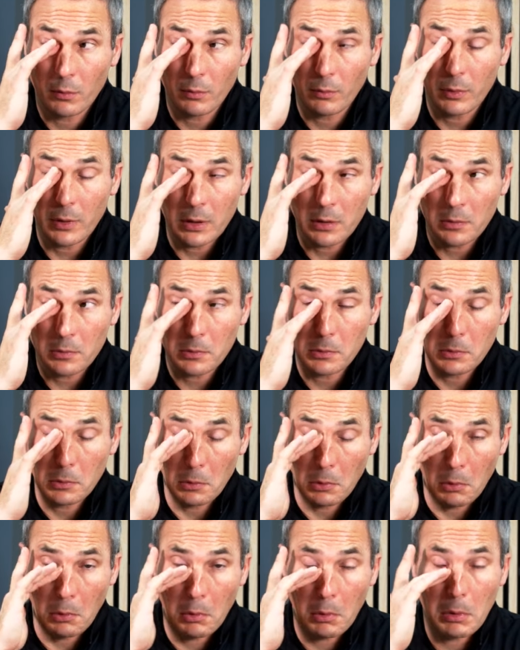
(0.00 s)
Well,
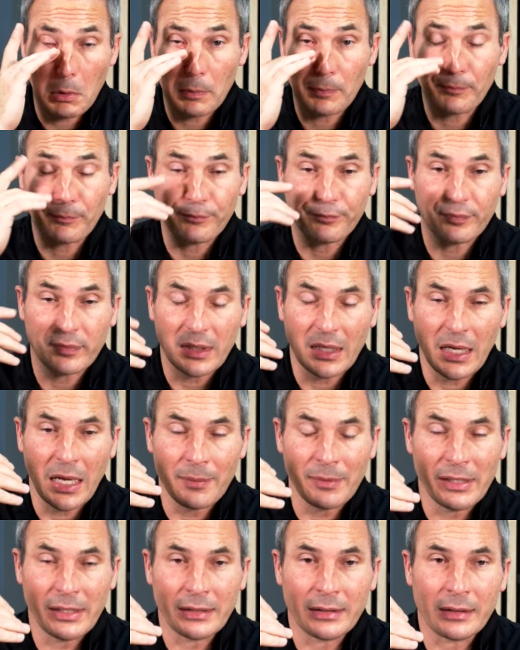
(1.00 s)
I
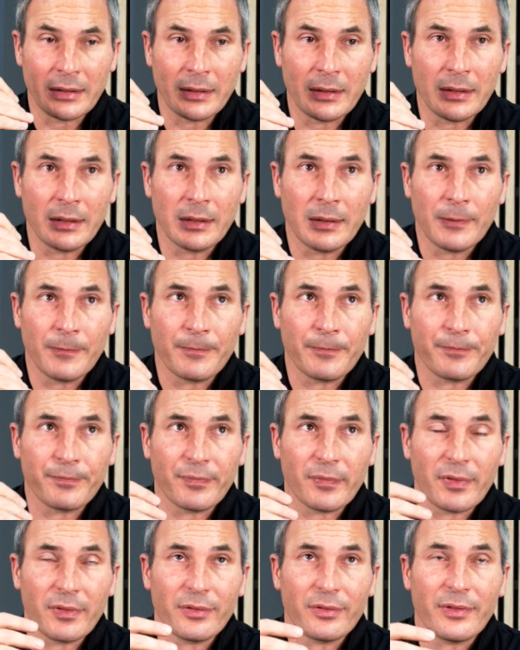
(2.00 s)
mean,
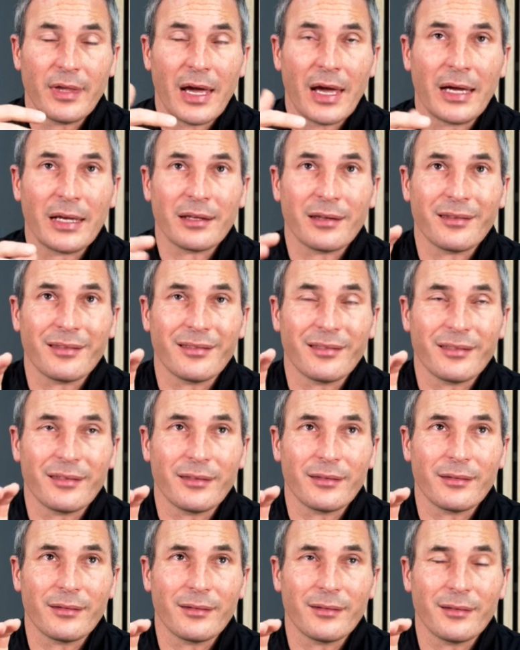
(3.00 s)
not
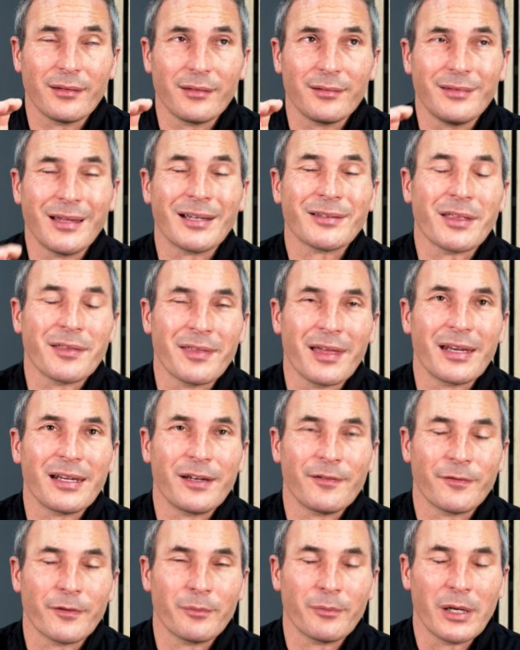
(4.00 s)
that
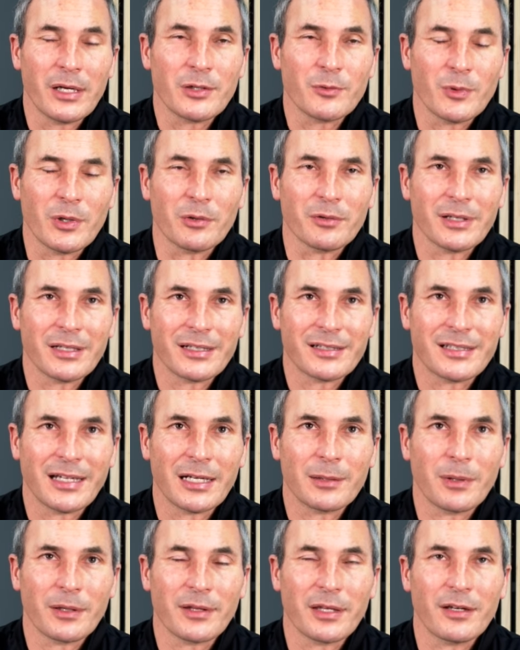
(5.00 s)
information, we don't get
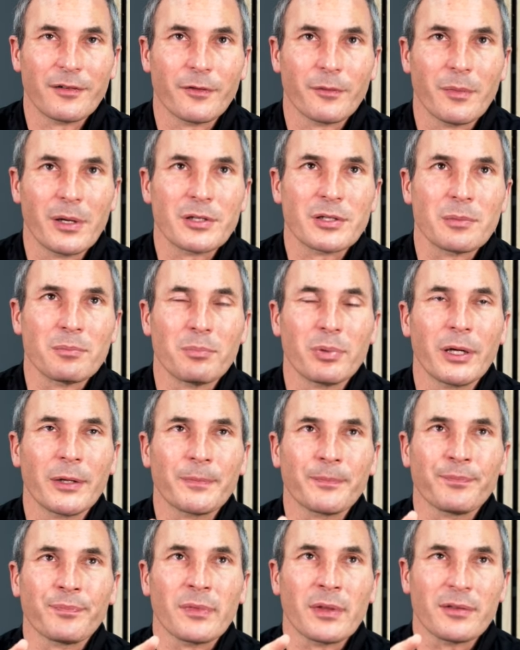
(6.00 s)
excited about that information,
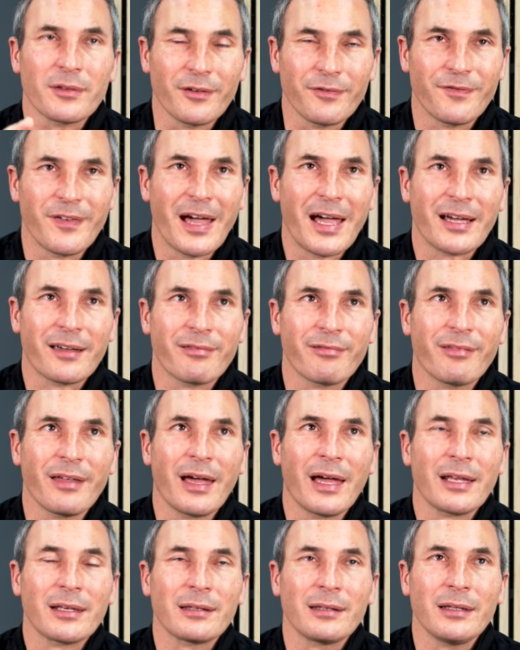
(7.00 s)
but the fact
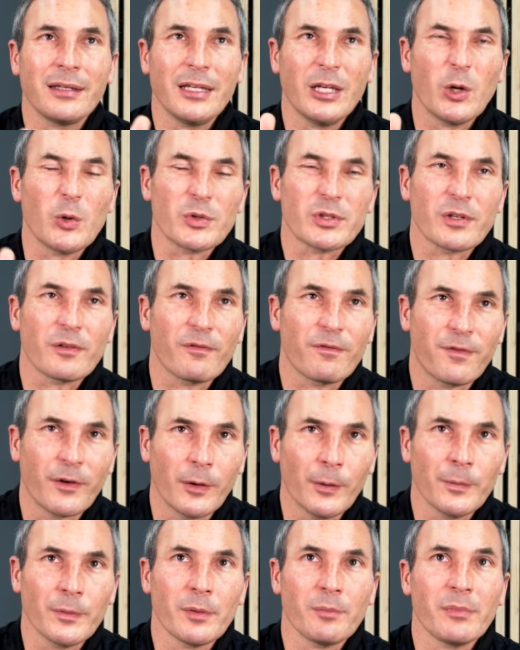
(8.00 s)
that it was
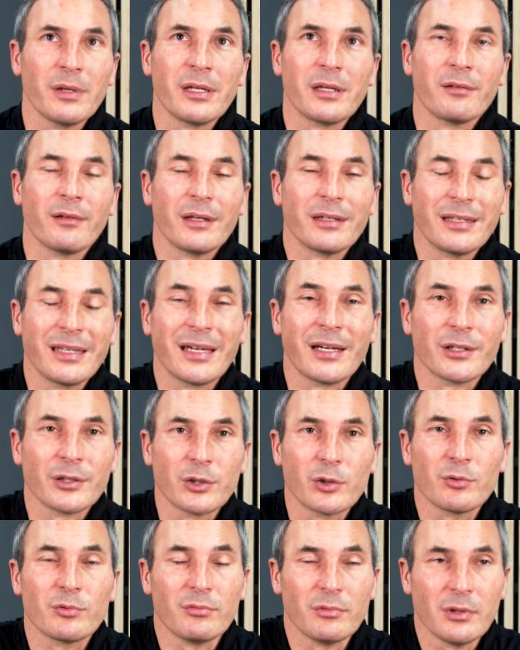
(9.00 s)
confirmed to me that, yeah,
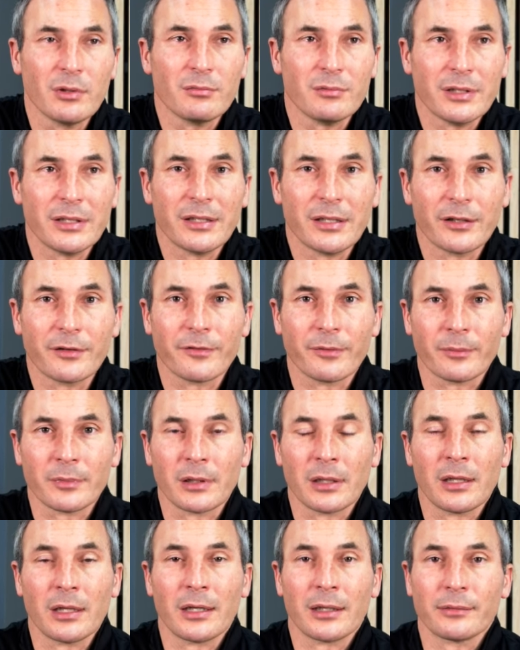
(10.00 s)
you did hear from
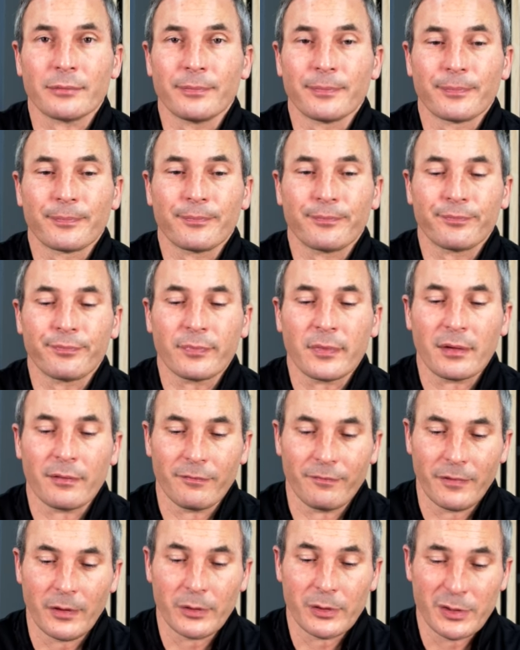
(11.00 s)
God
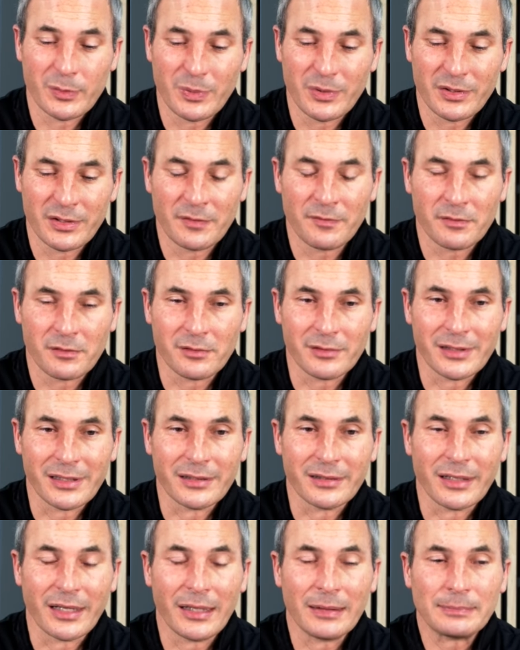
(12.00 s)
very specifically
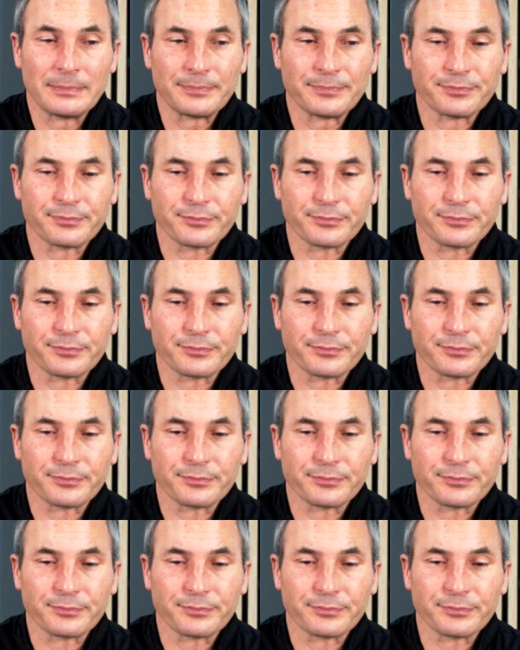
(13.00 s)
in that.